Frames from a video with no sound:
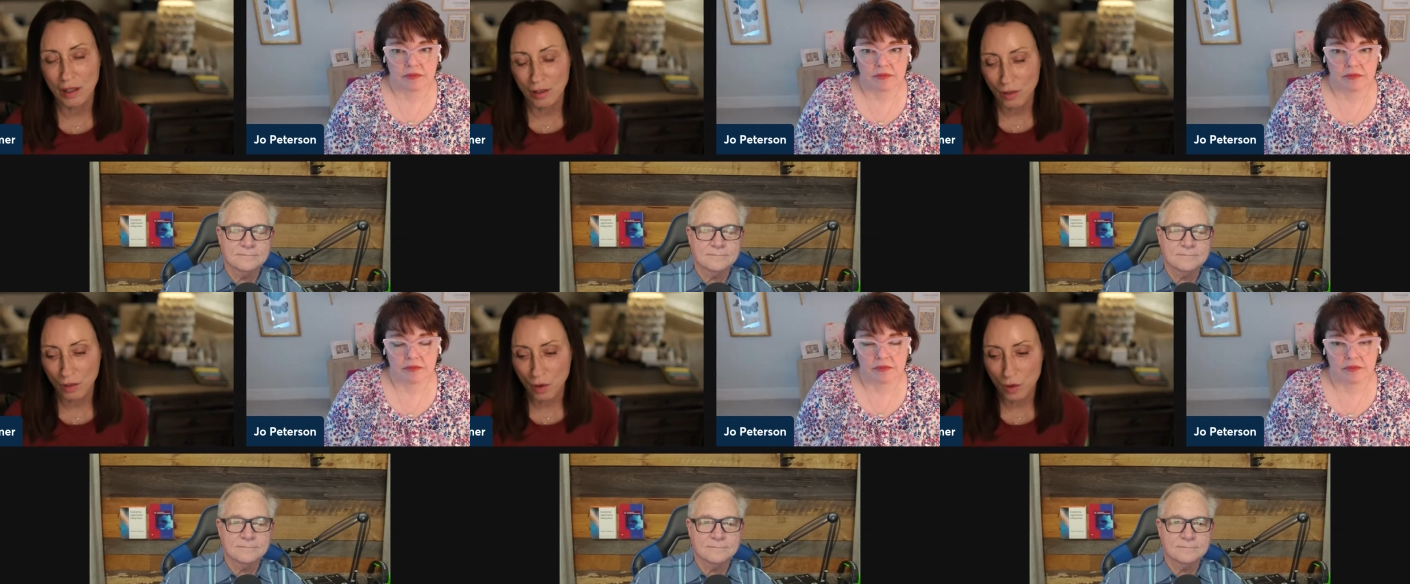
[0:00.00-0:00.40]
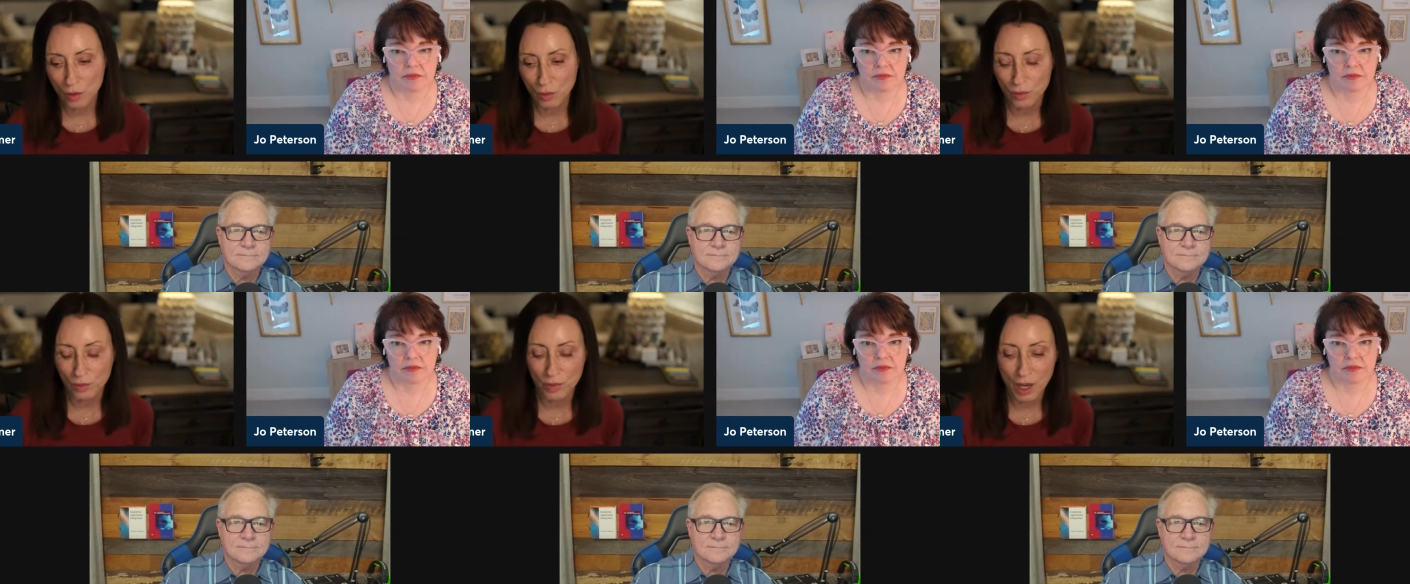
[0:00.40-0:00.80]
Speaker 1: the
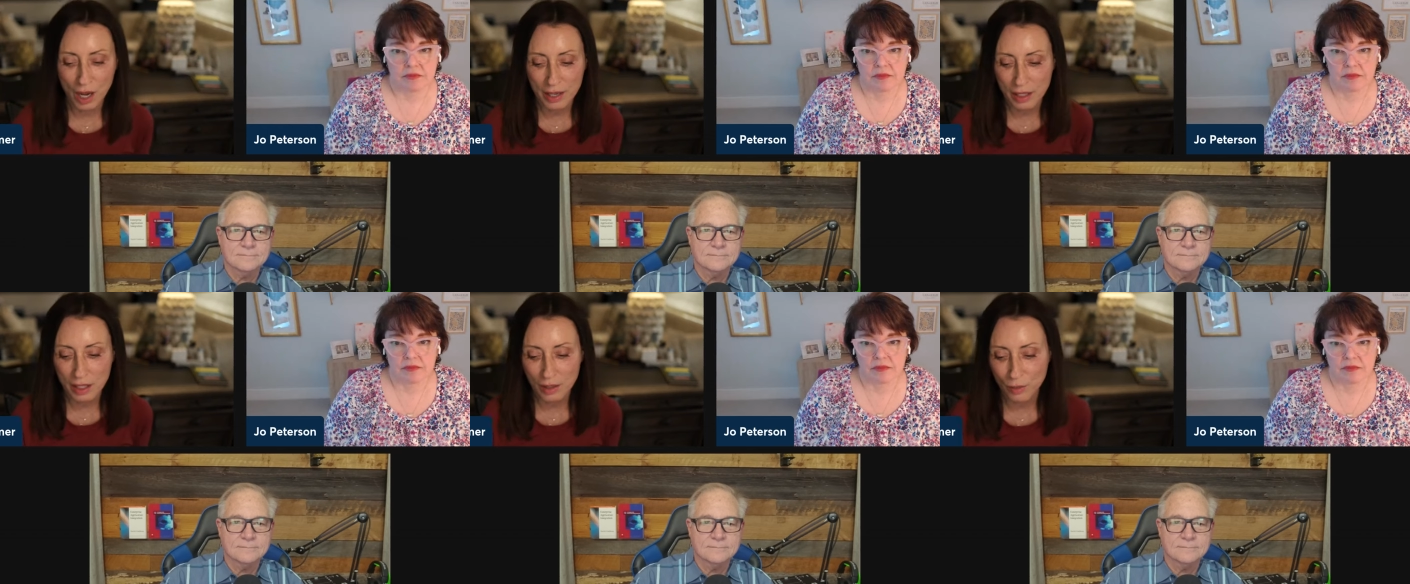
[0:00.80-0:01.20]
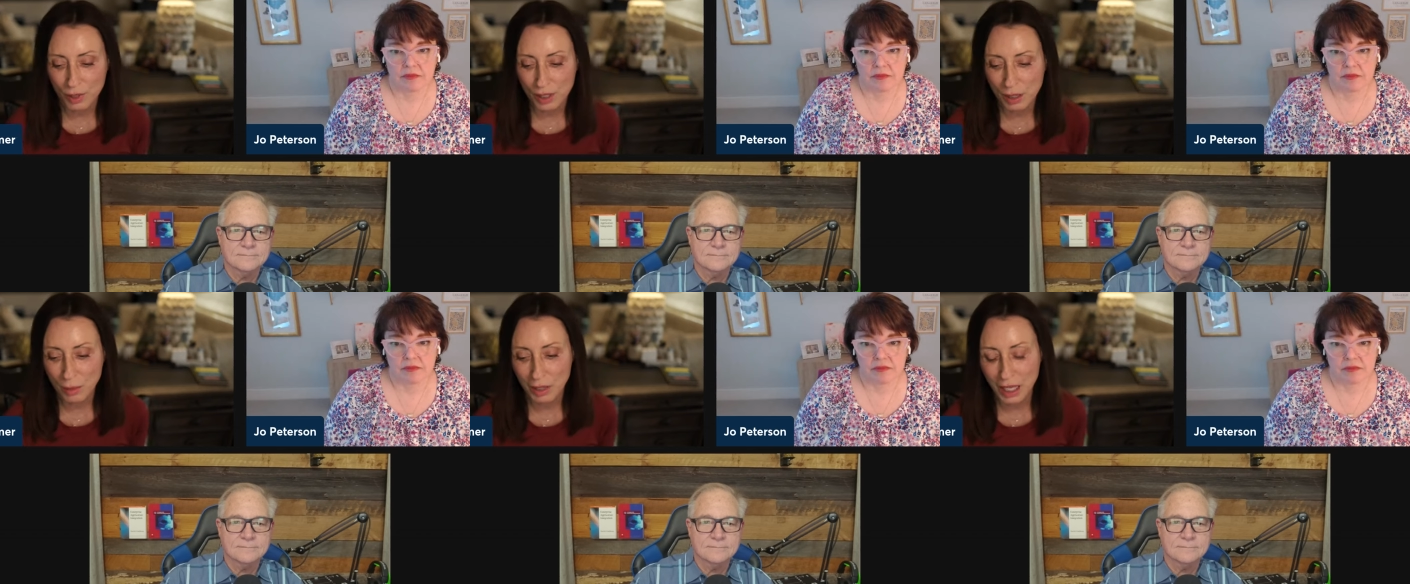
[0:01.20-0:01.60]
whole idea of
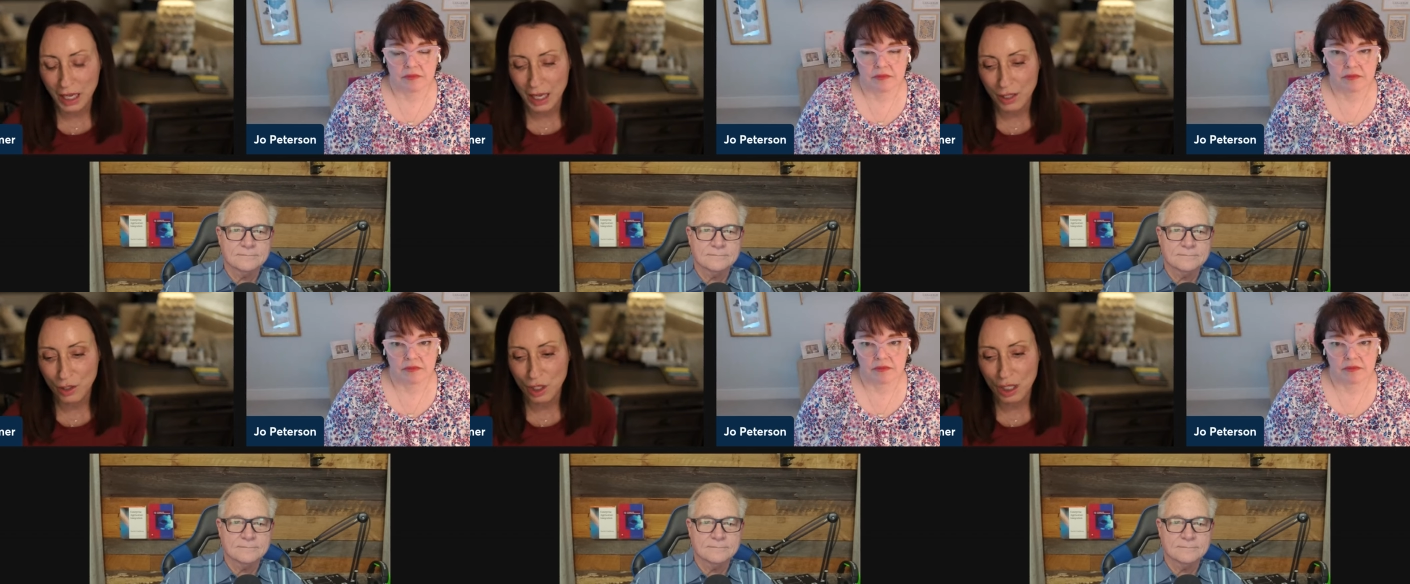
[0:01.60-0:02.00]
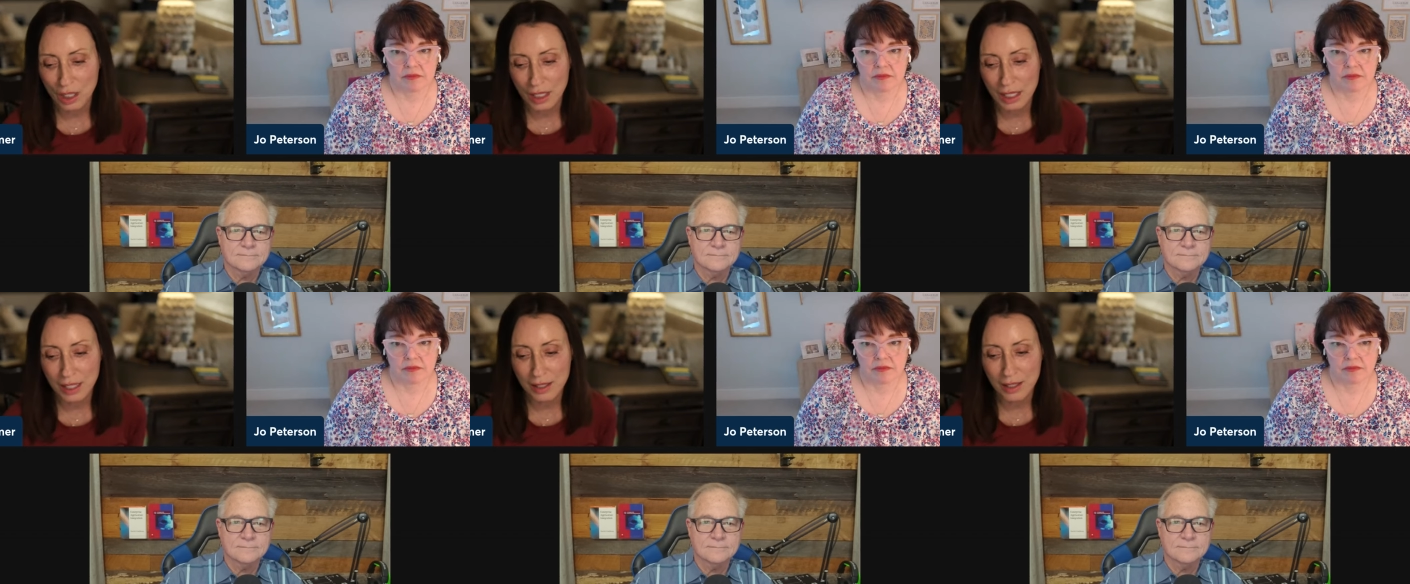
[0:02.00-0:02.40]
risk mitigation
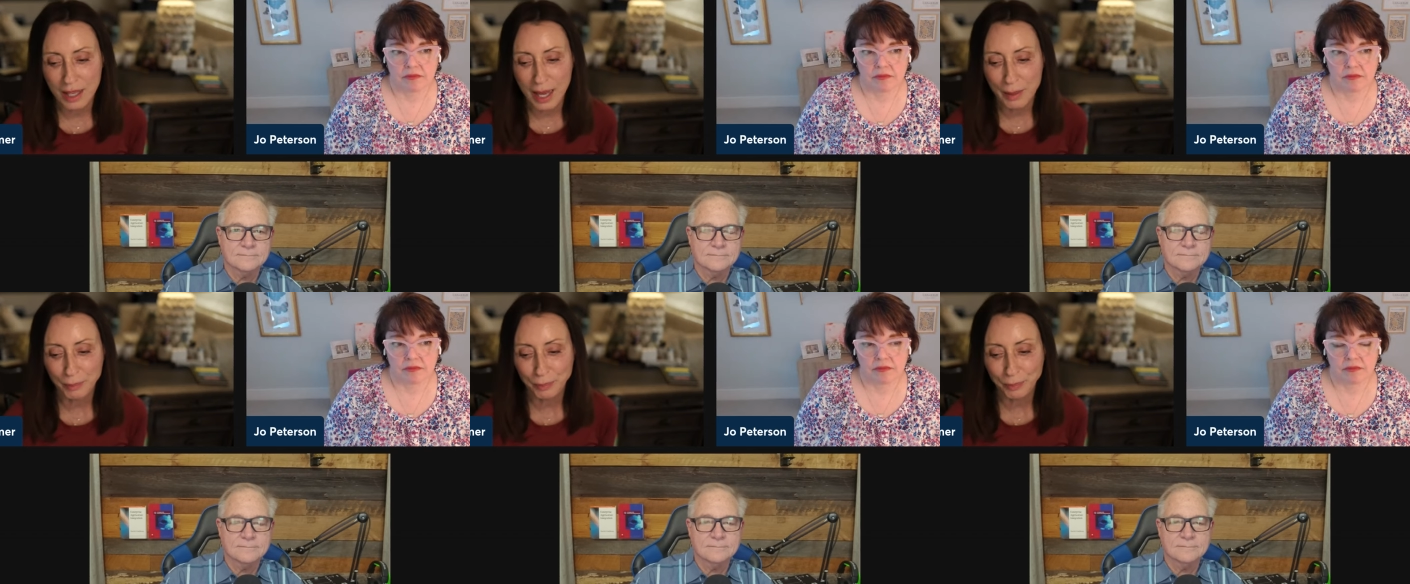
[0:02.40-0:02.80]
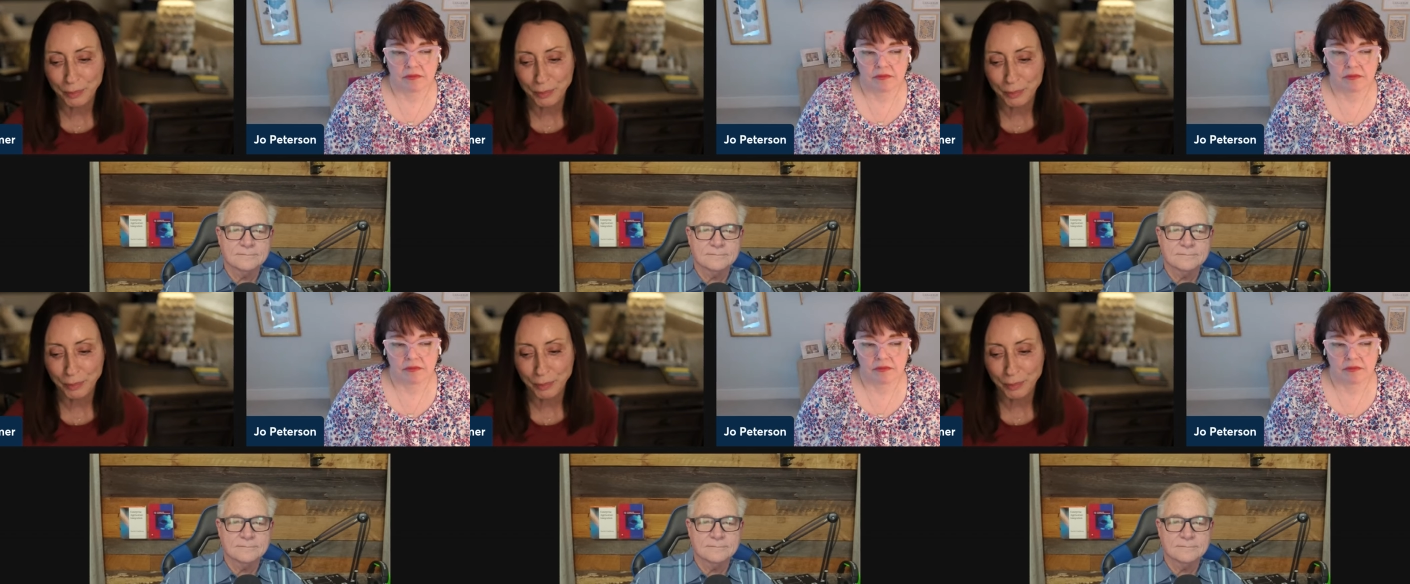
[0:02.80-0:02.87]
is that